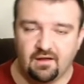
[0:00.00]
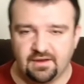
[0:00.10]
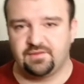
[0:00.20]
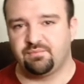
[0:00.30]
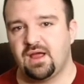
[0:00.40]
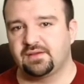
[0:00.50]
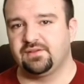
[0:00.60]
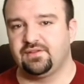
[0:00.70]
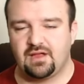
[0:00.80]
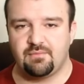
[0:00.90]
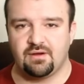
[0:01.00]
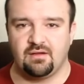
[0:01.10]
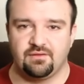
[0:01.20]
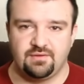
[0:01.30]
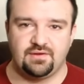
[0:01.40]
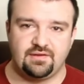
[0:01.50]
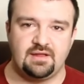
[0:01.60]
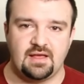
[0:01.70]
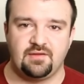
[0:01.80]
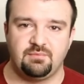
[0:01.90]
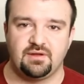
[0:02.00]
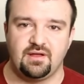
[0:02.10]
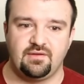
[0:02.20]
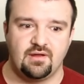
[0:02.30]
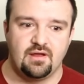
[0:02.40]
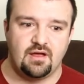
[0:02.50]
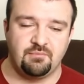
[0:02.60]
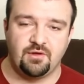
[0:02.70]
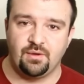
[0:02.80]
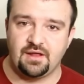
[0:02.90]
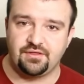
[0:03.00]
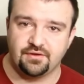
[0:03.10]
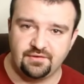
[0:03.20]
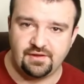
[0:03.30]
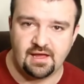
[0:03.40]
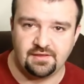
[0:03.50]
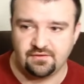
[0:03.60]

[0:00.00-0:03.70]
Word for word: I'll get some practice this time around, and the reason I say that is because I'm going on Thursday,